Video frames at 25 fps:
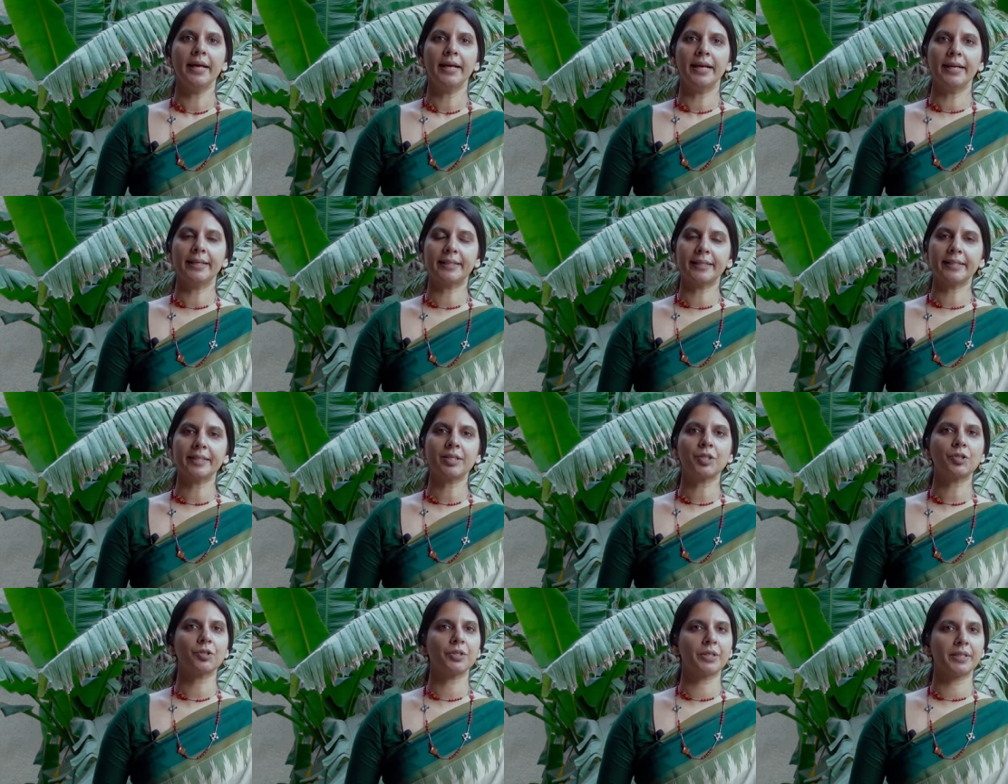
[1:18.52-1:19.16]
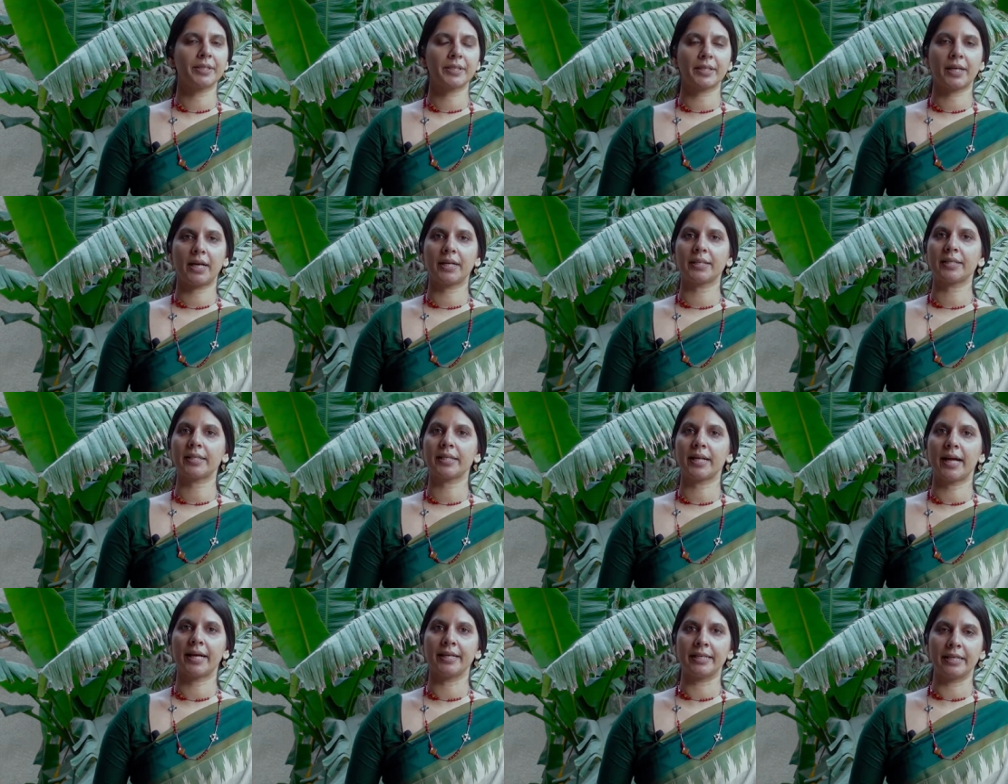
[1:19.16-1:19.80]
It is to
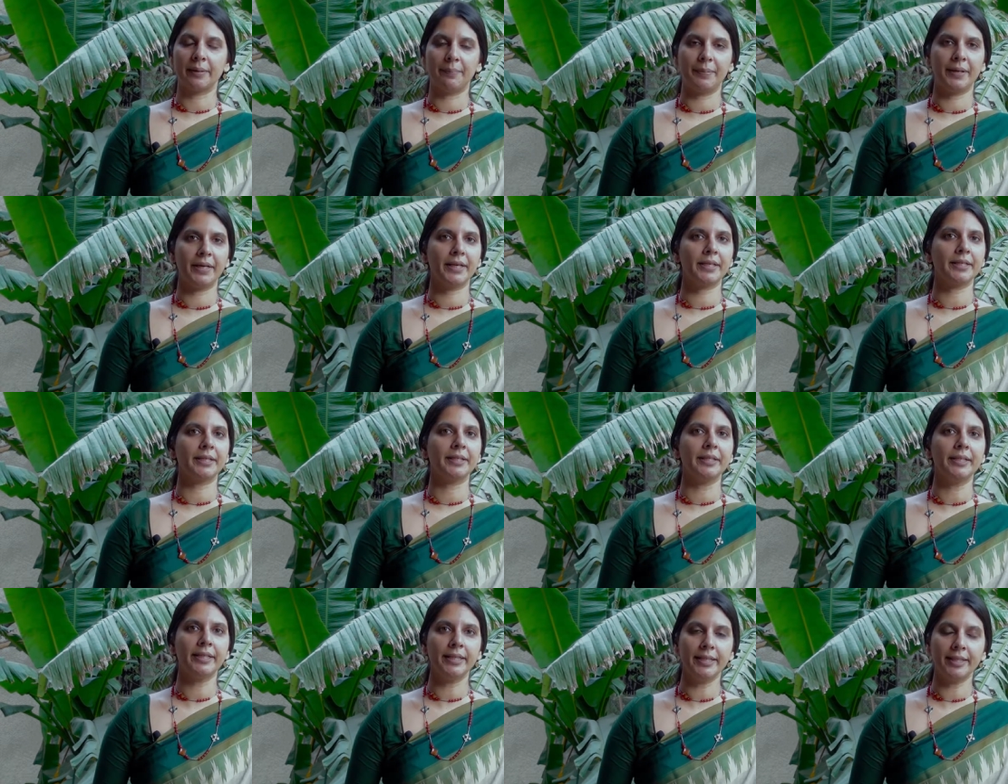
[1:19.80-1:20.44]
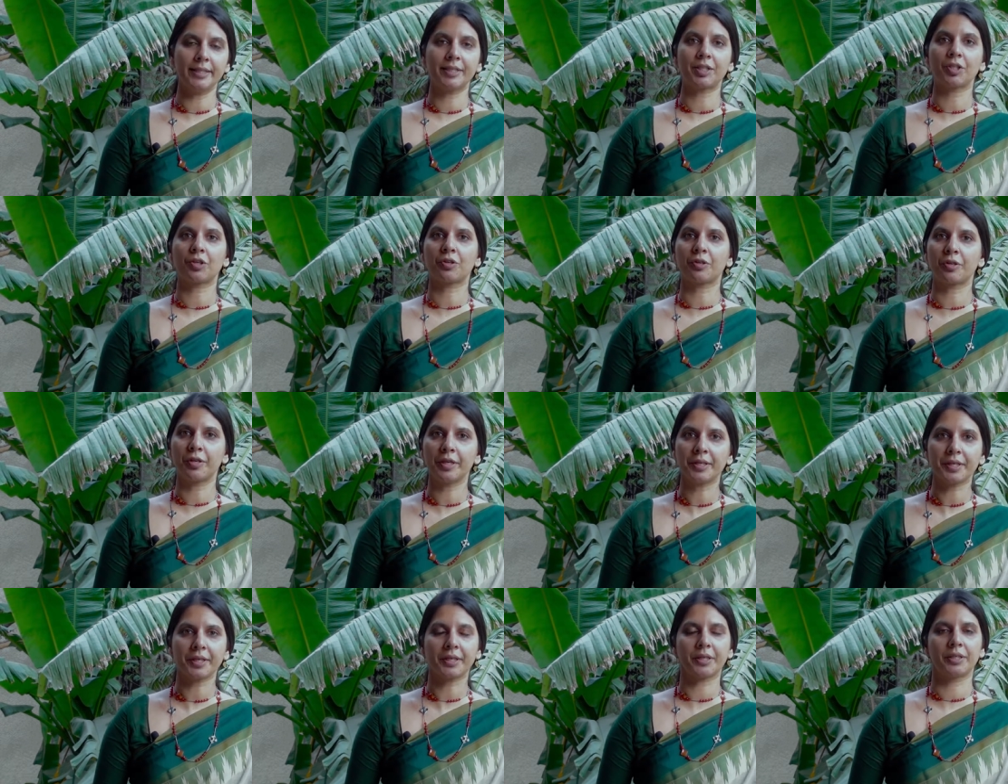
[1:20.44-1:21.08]
discuss and debate these
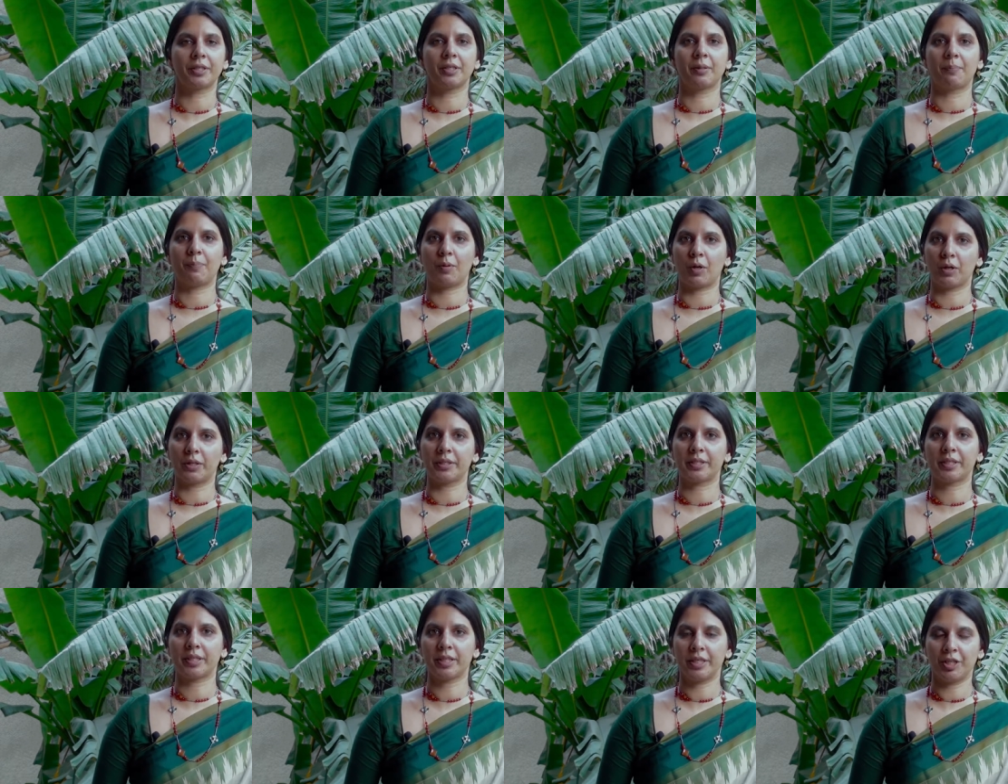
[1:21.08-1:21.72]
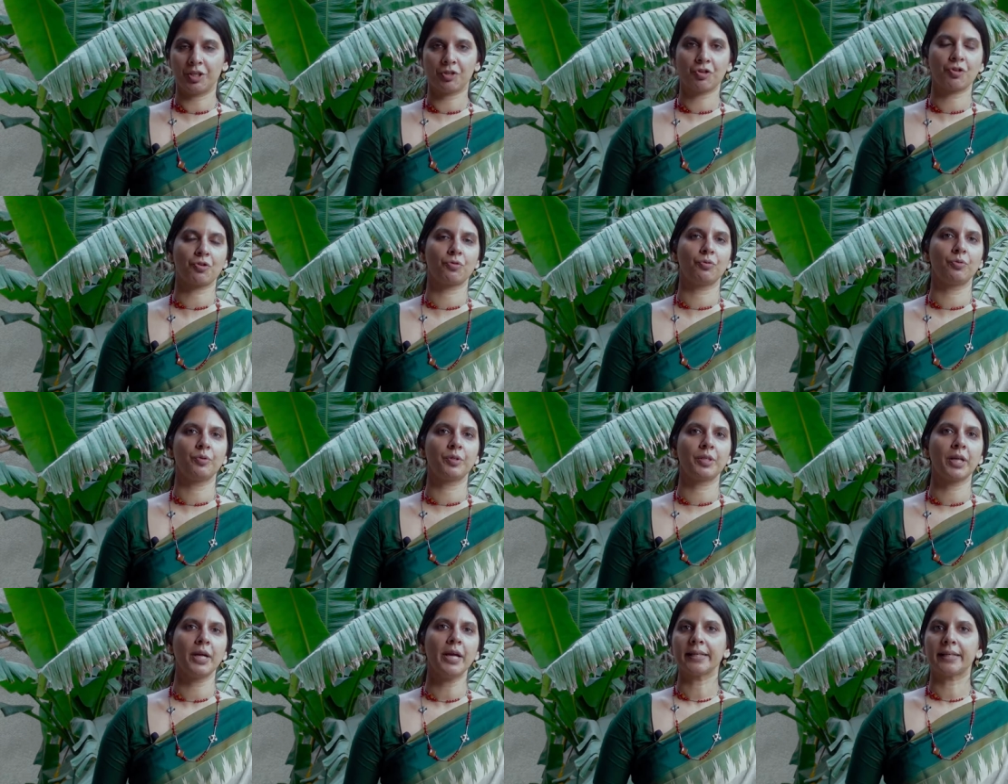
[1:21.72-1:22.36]
critical policy
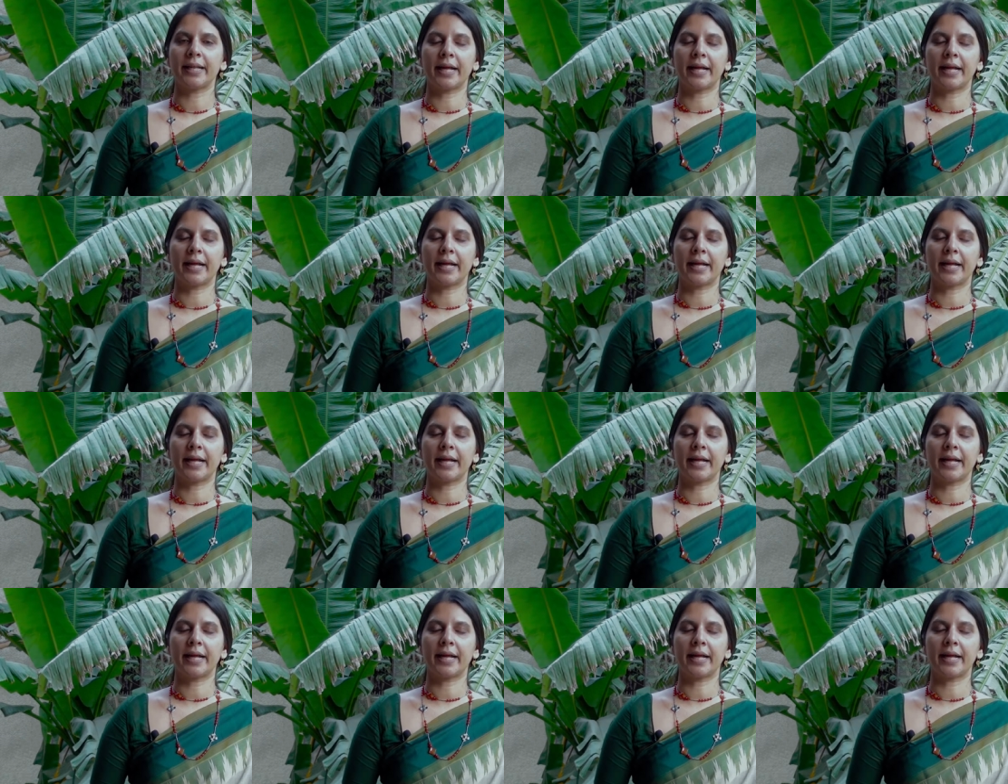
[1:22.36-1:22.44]
issues